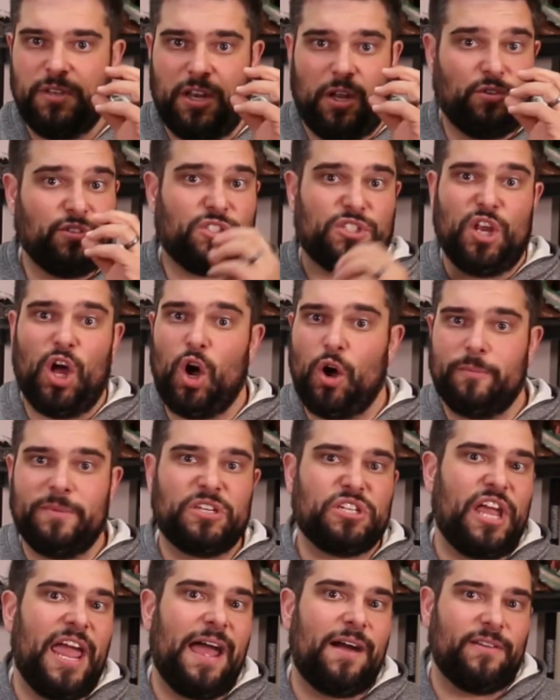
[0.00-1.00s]
Snohomish
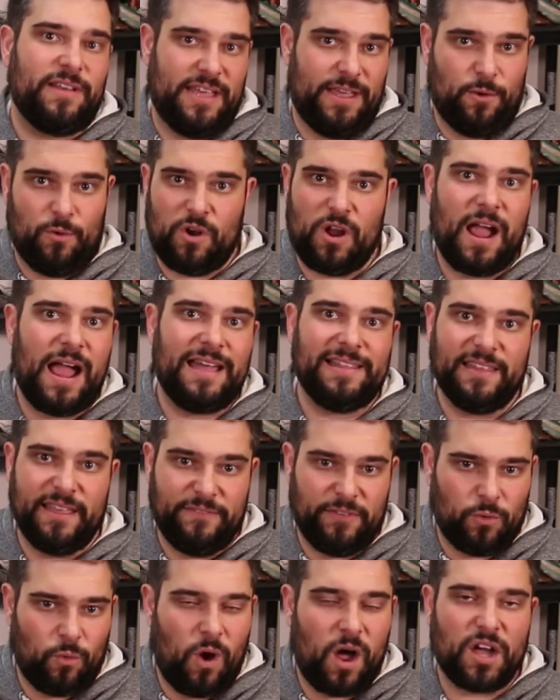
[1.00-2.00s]
County, where I live
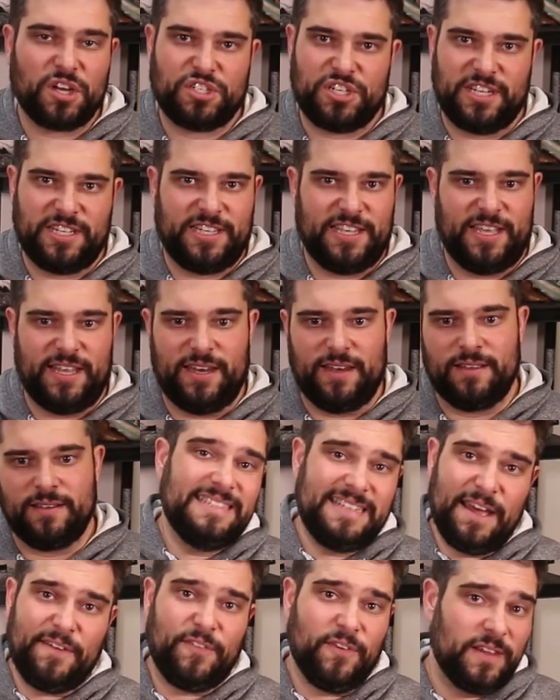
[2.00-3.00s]
in Washington.
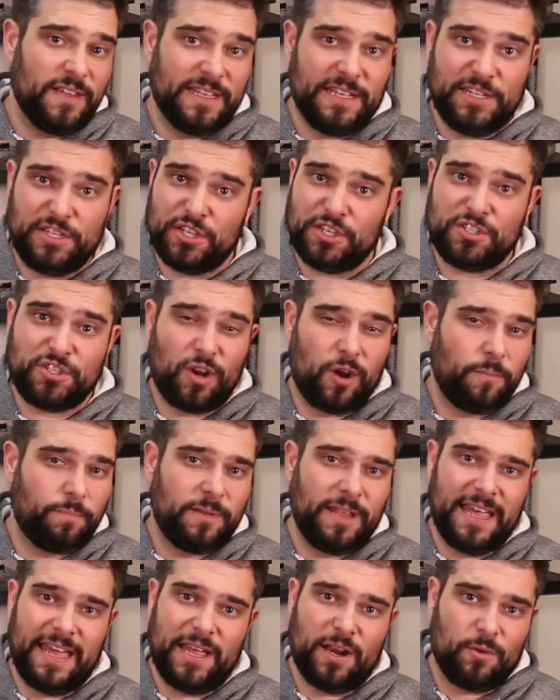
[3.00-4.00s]
Definitely just start
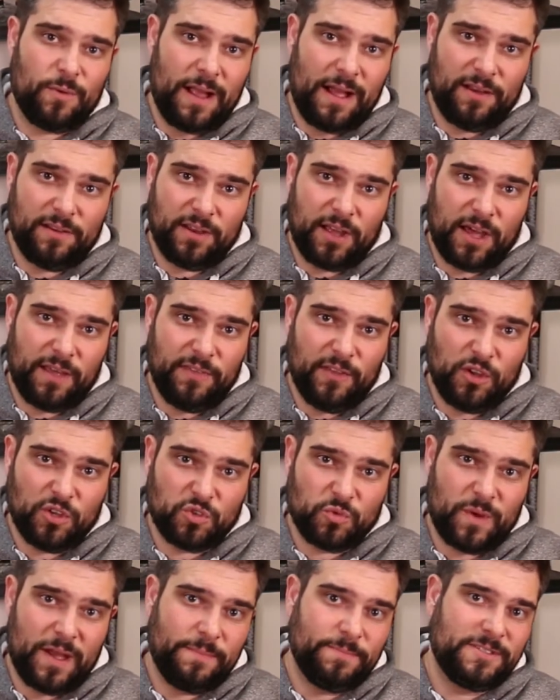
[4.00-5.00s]
playing around on those
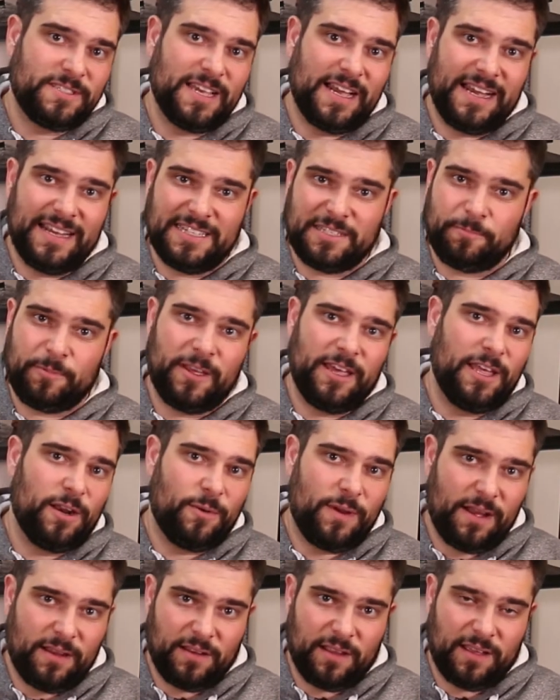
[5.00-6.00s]
websites, playing
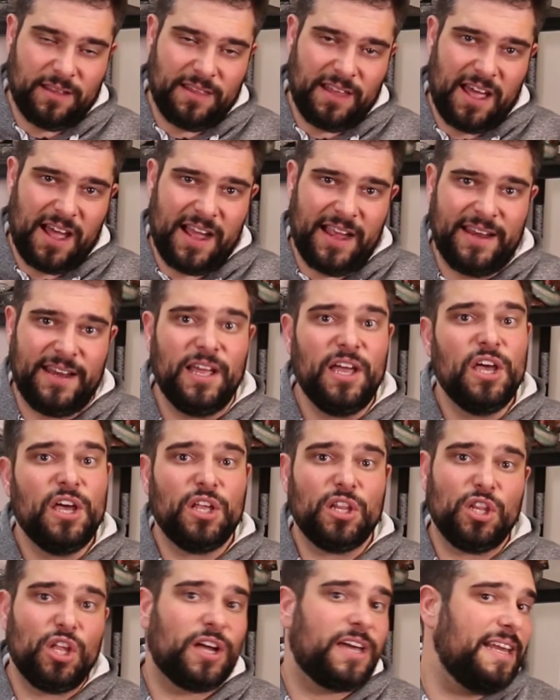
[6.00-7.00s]
around online,
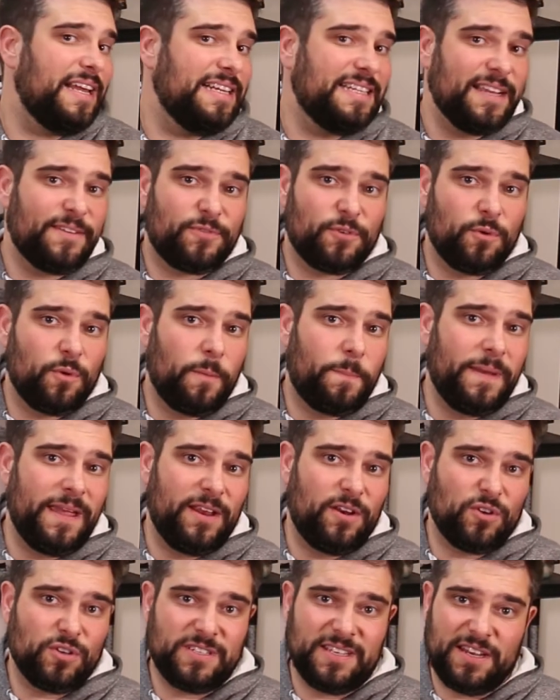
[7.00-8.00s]
looking at different
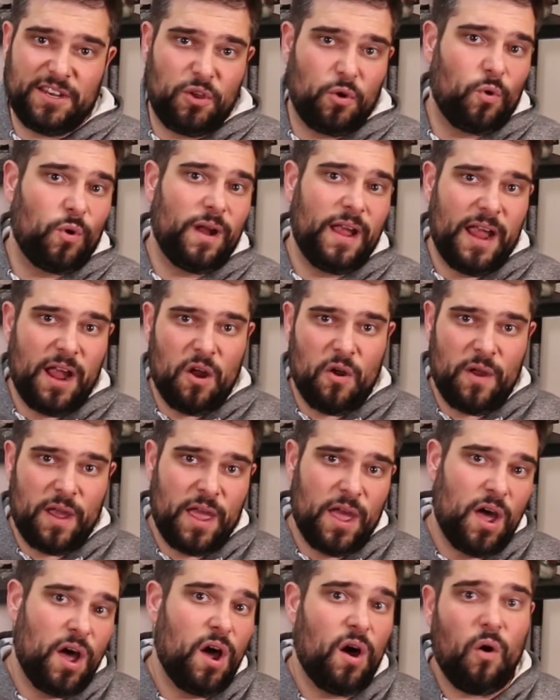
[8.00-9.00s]
repeaters in your
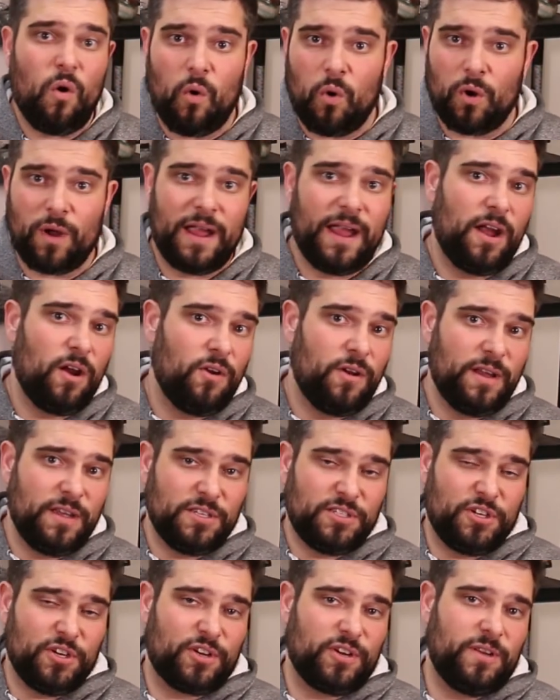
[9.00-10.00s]
area or
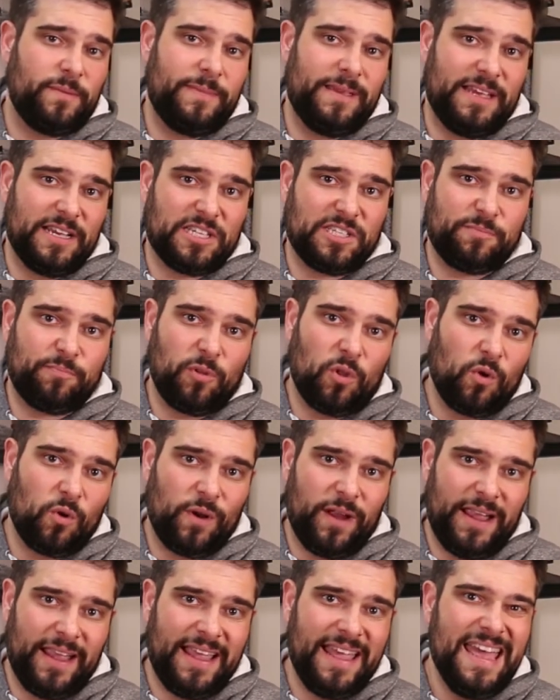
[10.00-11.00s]
areas you're going to be
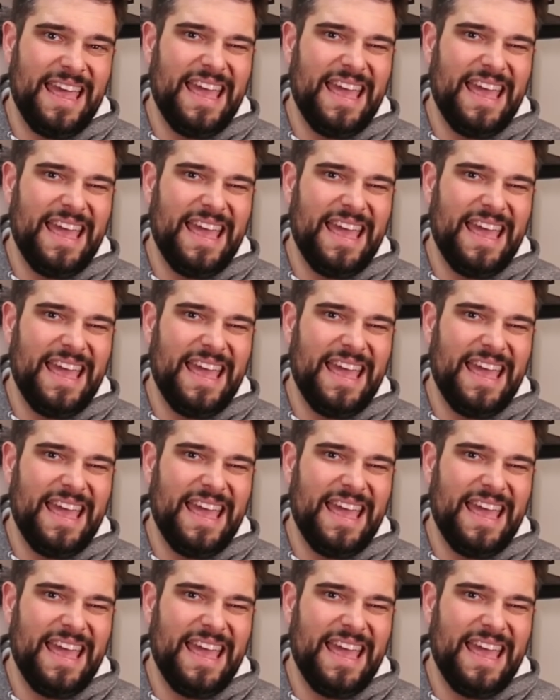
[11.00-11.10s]
exploring,